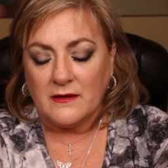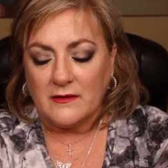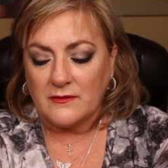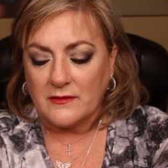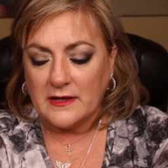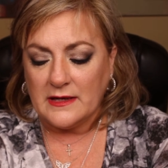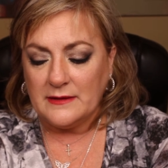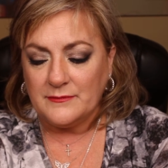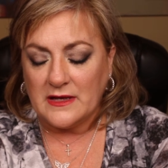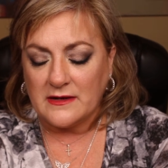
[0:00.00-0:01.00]
Okay,
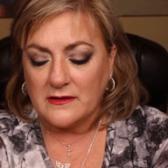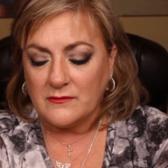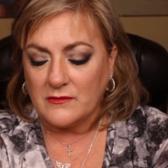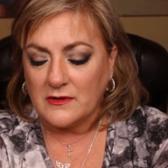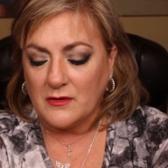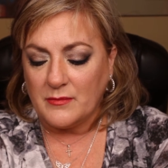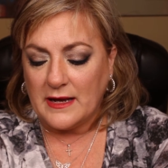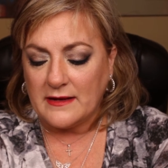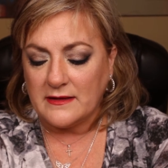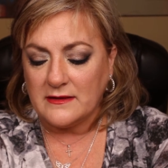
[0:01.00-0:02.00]
now I'm going to go
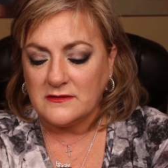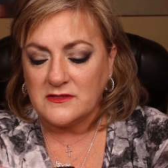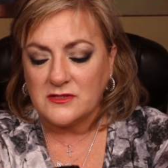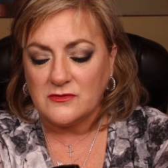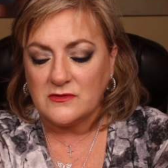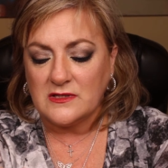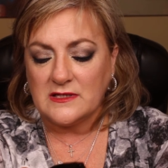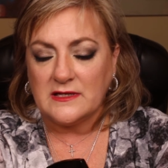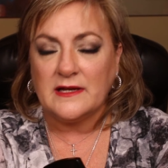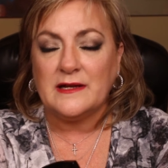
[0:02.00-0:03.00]
back into
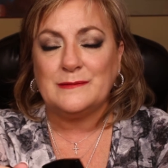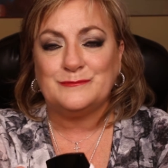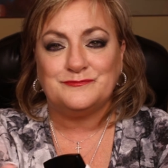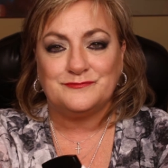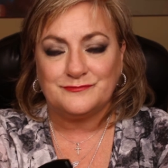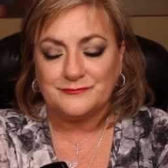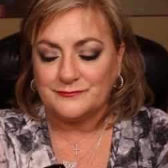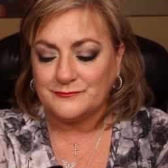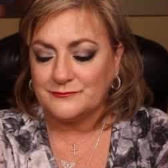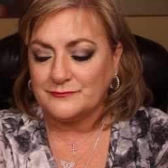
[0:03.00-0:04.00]
the um,
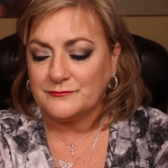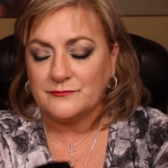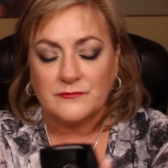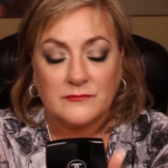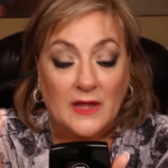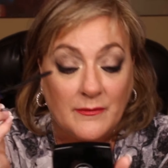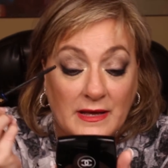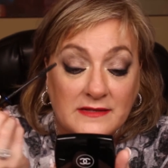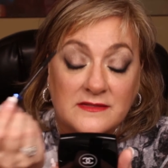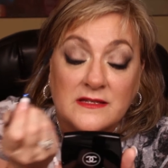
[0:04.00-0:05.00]

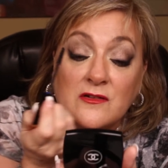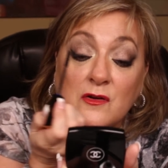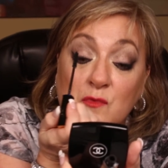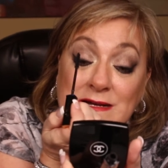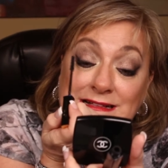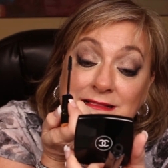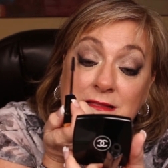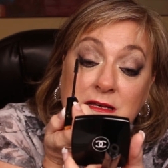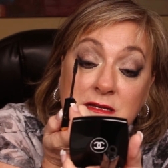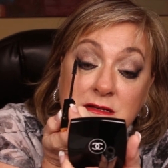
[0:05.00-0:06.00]
mascara
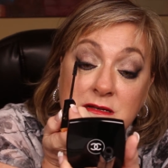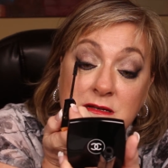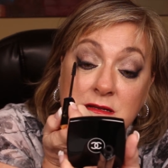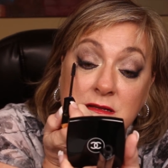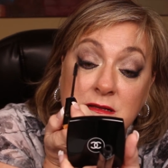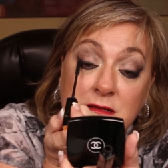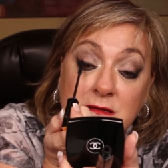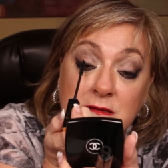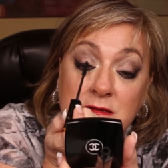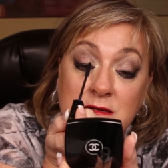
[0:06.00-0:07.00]
well.
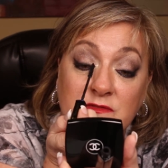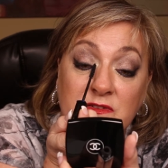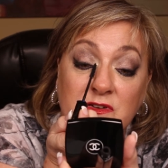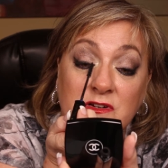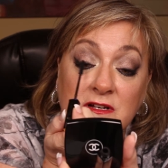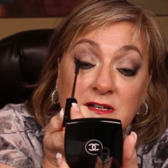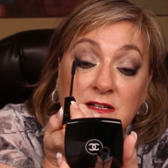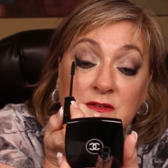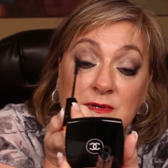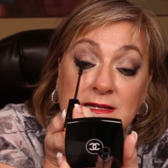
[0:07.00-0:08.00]
You ever heard it
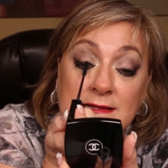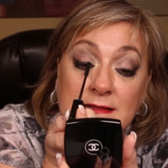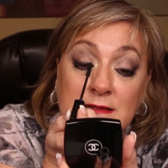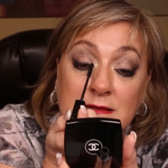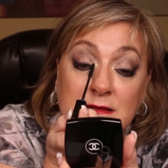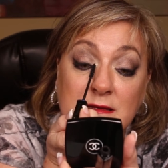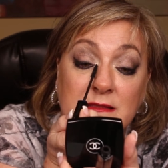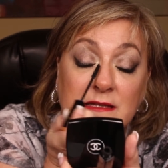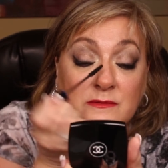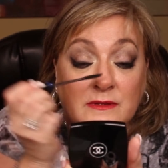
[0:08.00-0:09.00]
called a well?
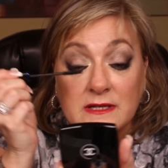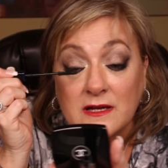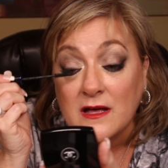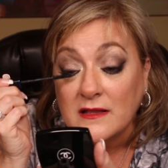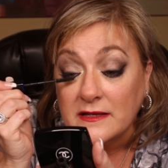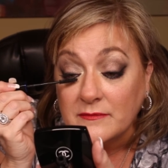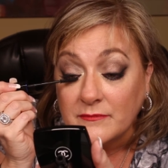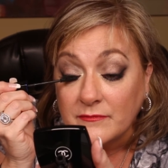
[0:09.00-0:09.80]
That's what they call it